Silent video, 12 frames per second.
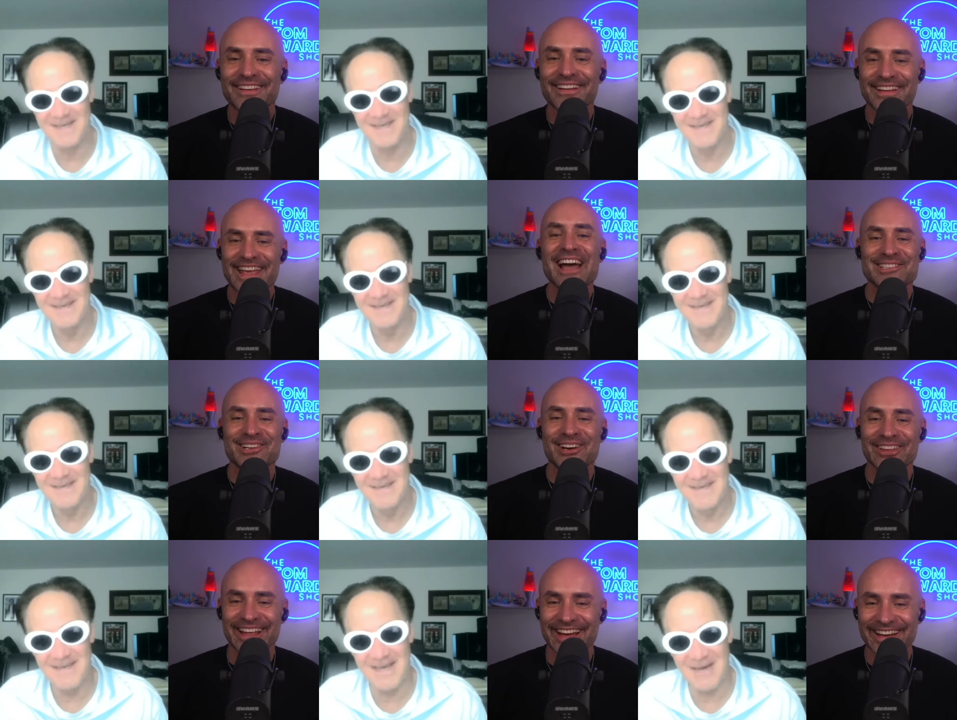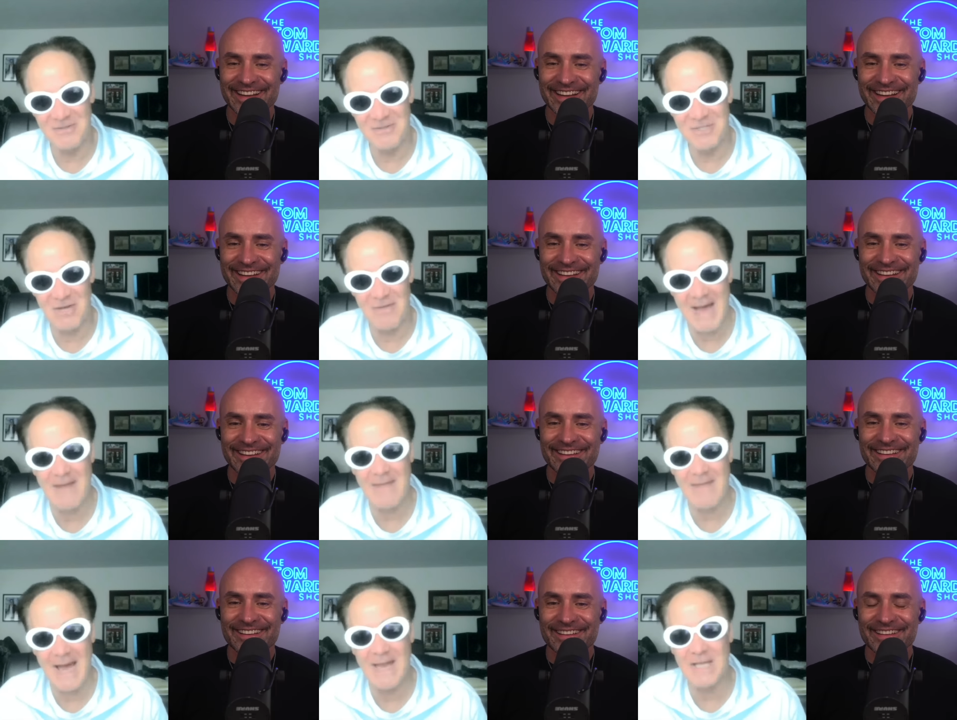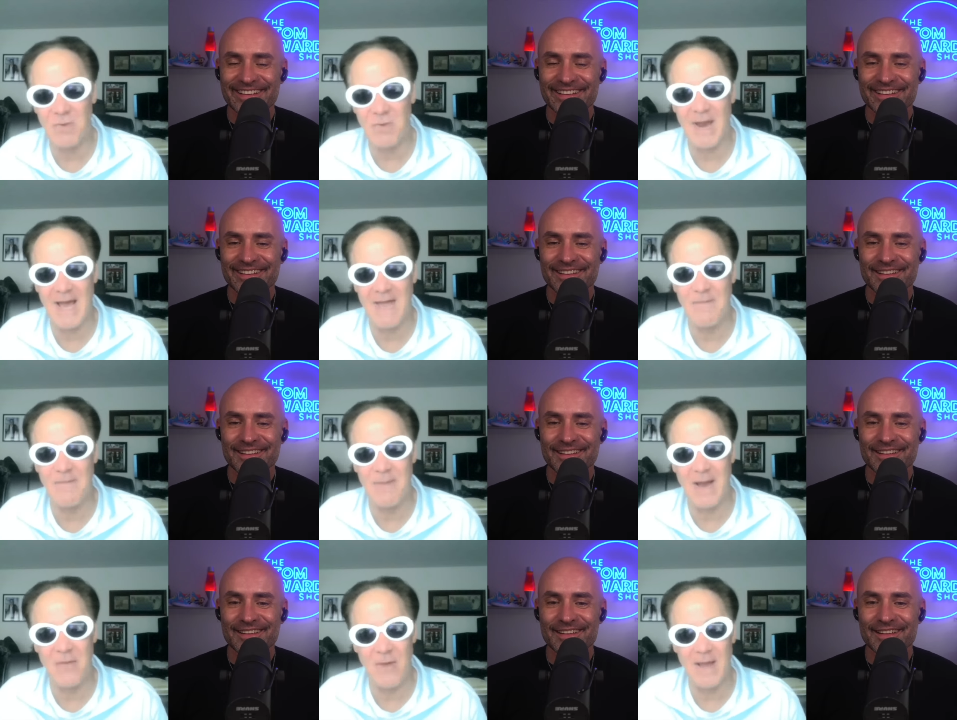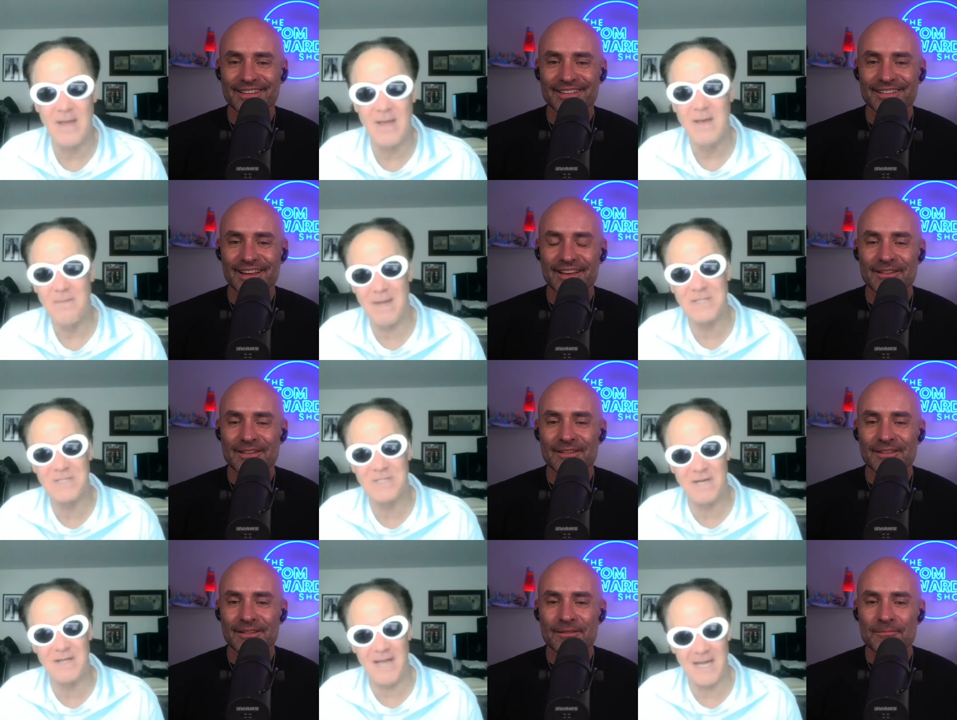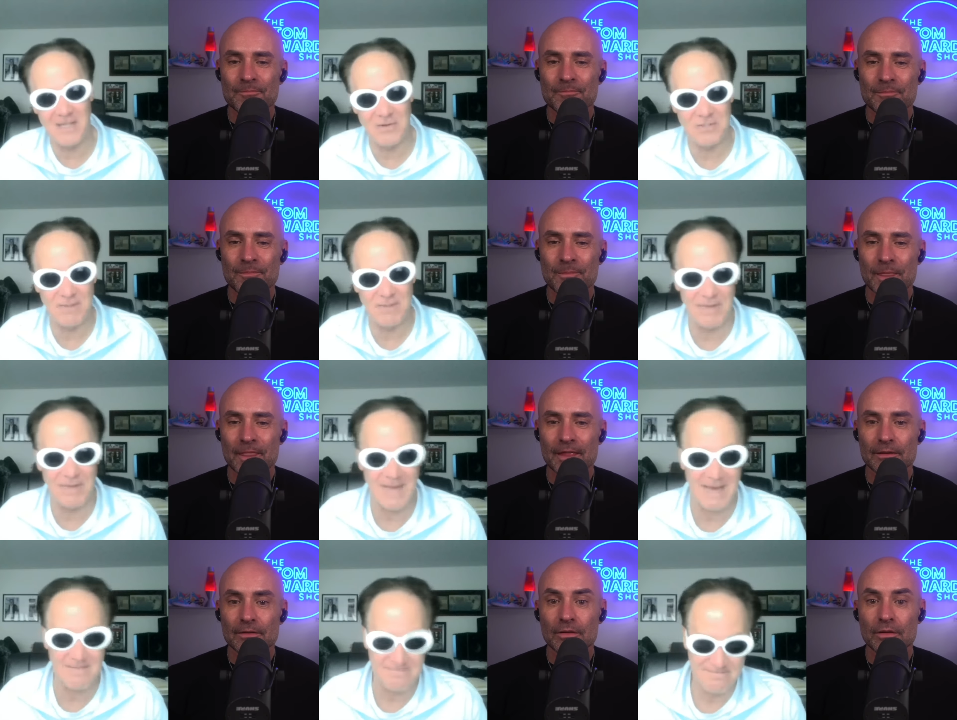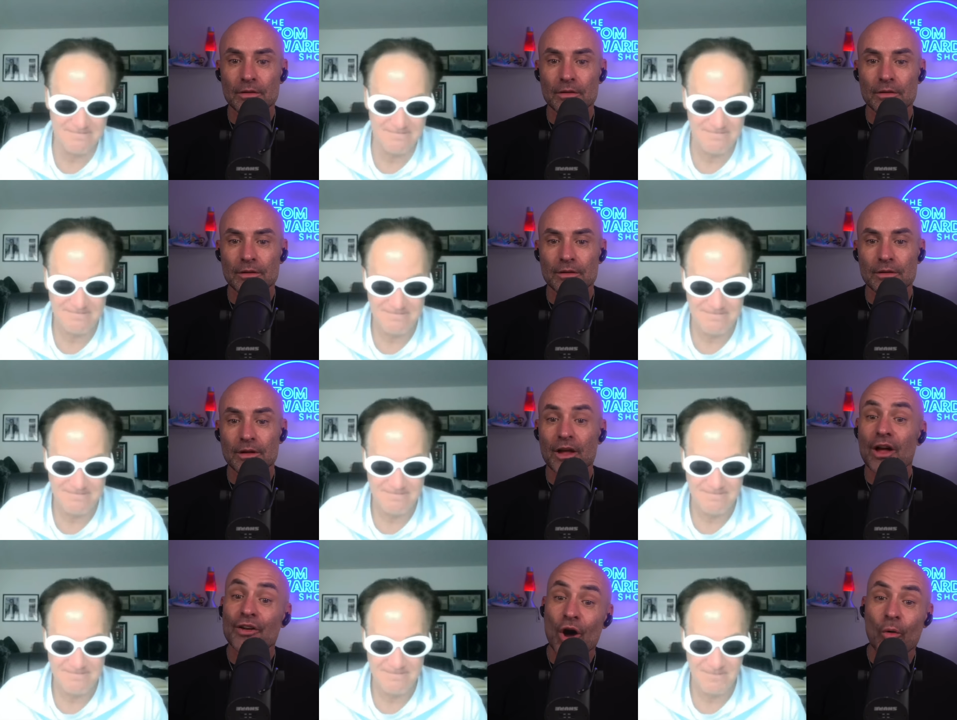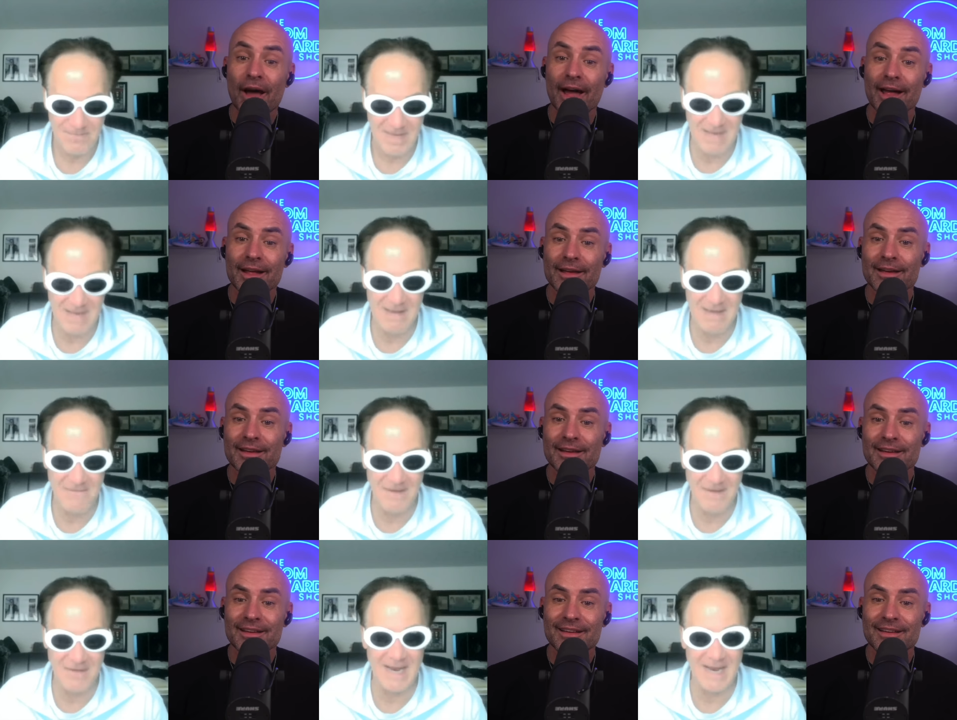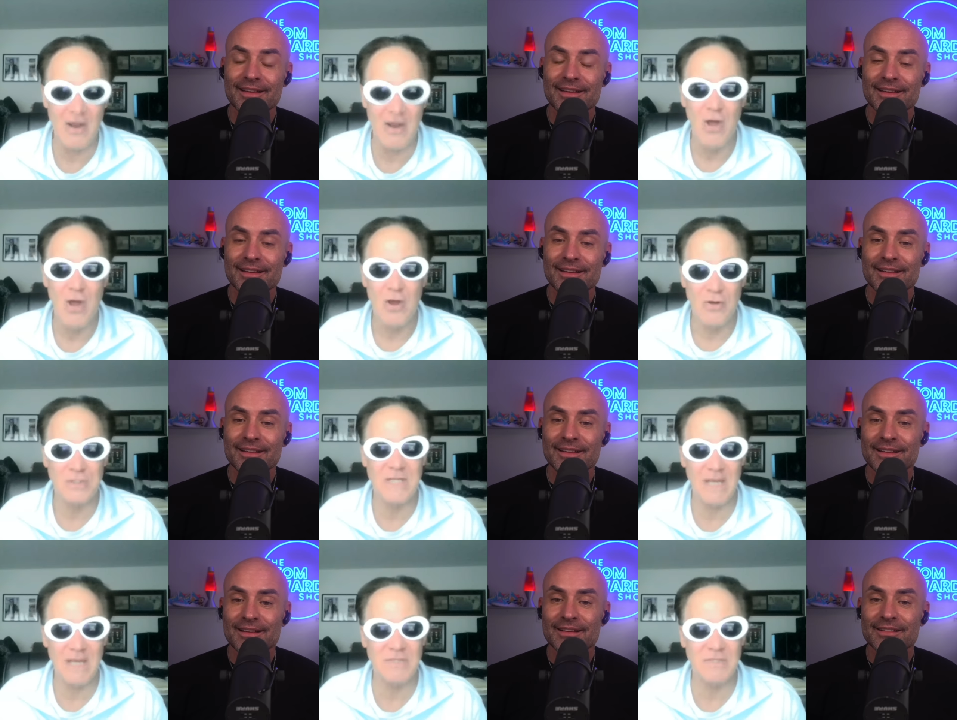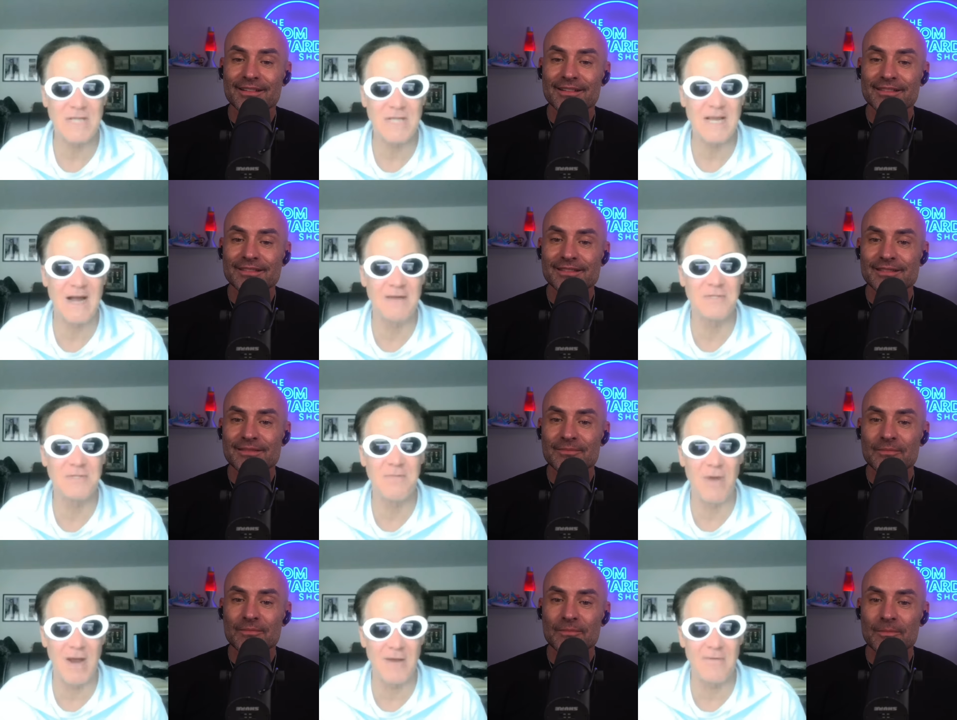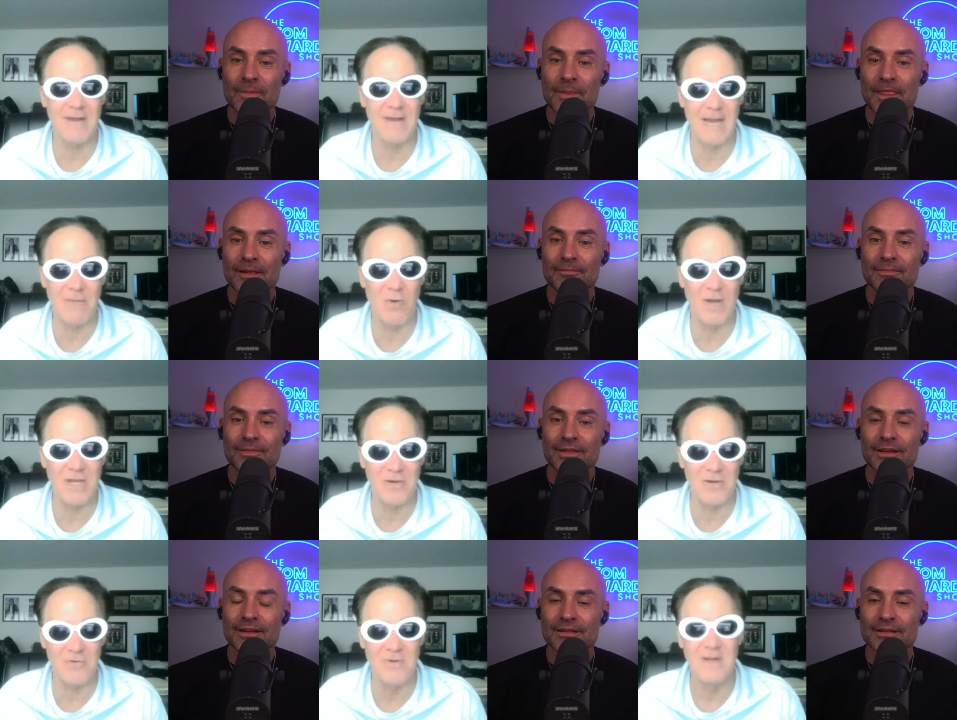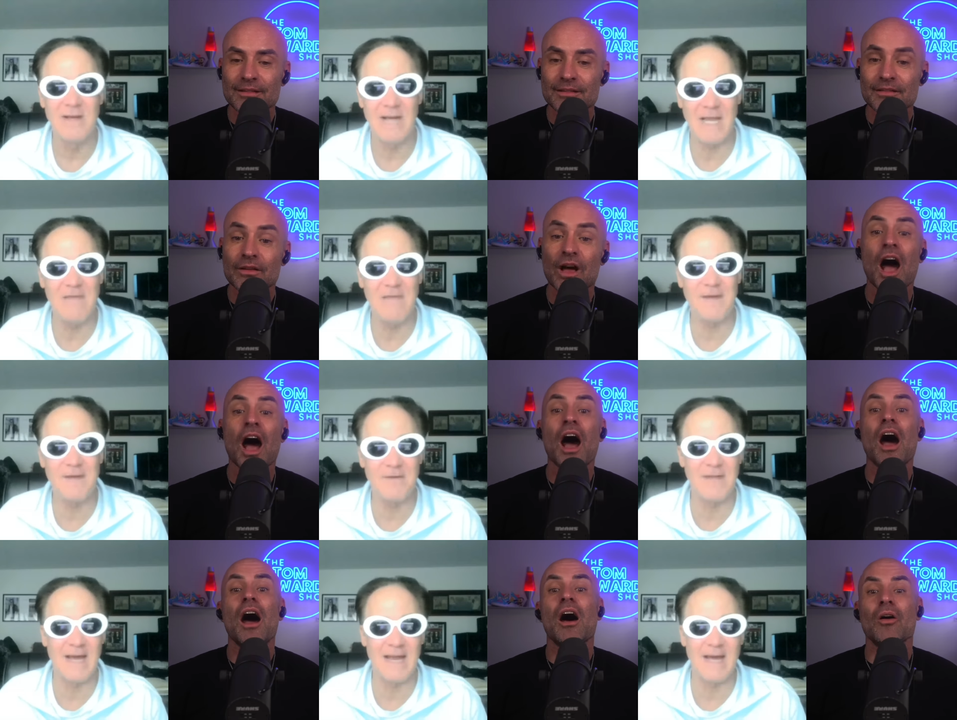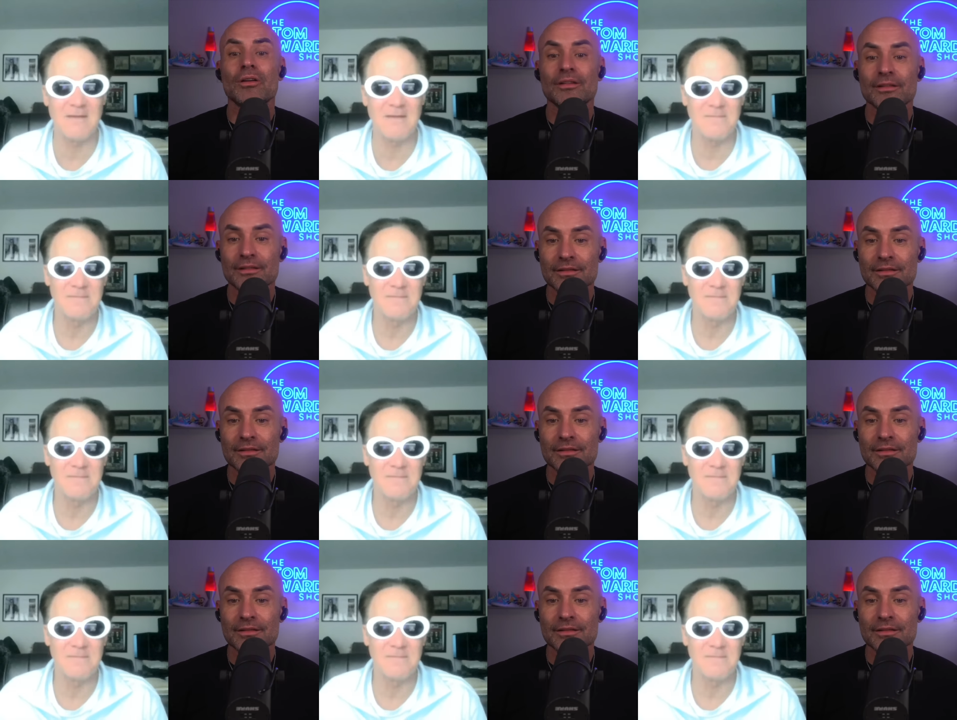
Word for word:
Speaker 1: Yeah, I saw that. So that that is what I have. And by the way, my son diagnosed me with that.
Speaker 2: No way.
Speaker 1: He, he figured it out because he was a psychology minor at N Y U. And he ah. figured that out.